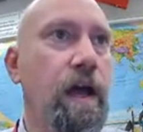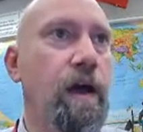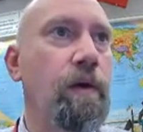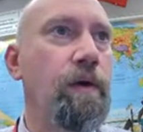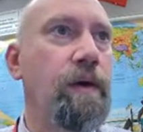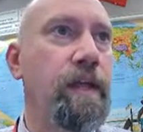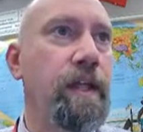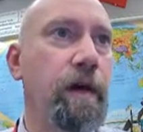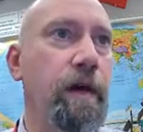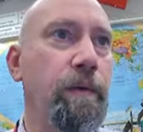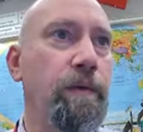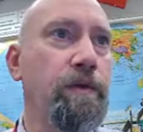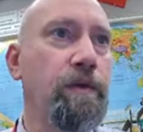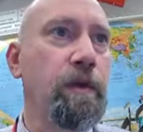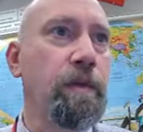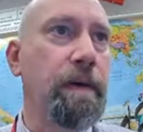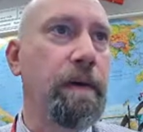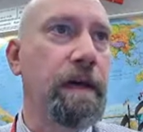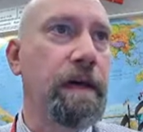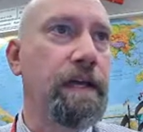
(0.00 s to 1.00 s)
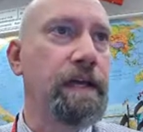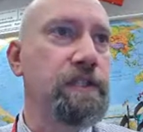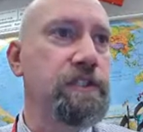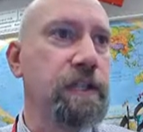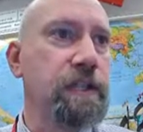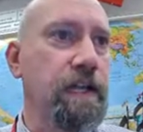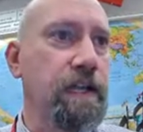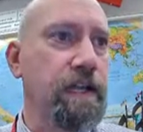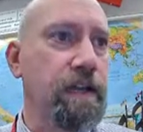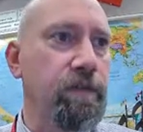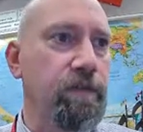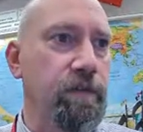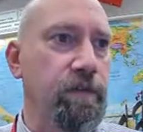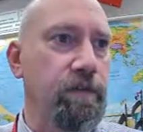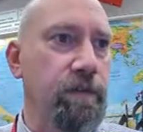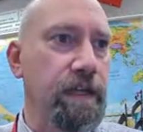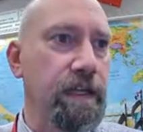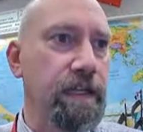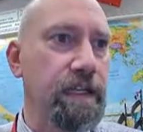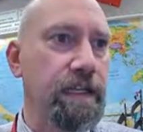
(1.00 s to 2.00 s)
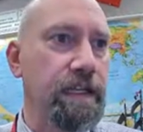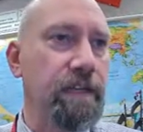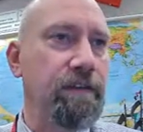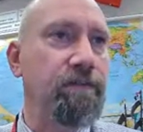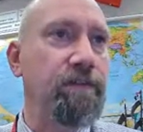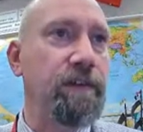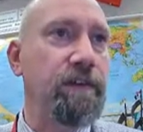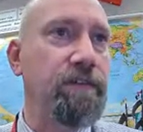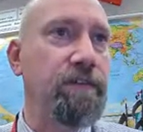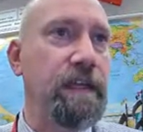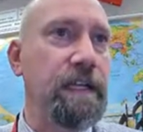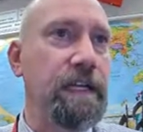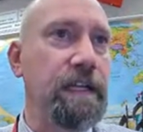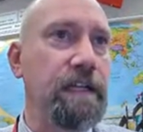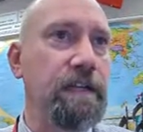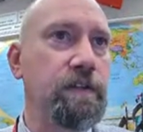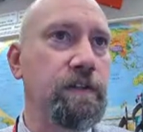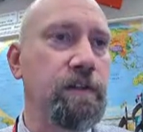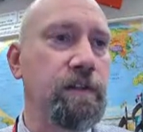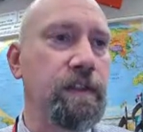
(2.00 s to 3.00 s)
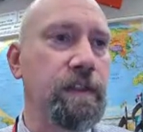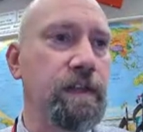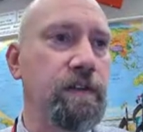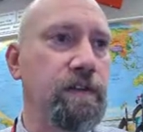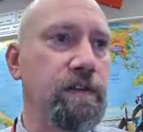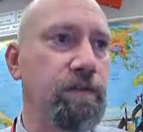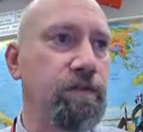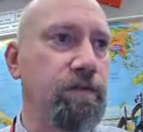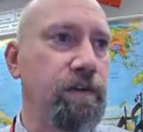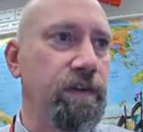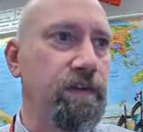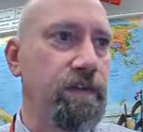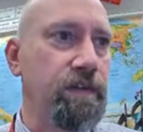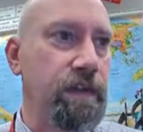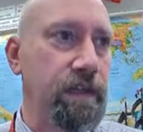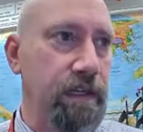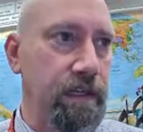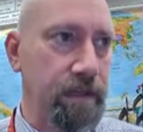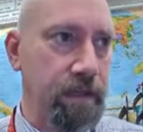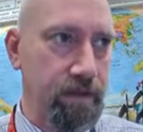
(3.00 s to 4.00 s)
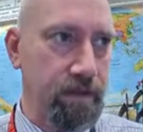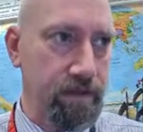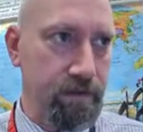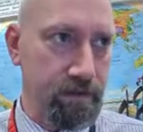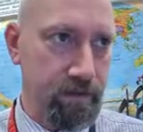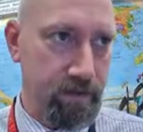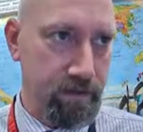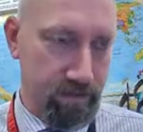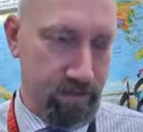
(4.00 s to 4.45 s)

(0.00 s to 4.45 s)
Now we can always go back and check if we forget the date 15, 2015.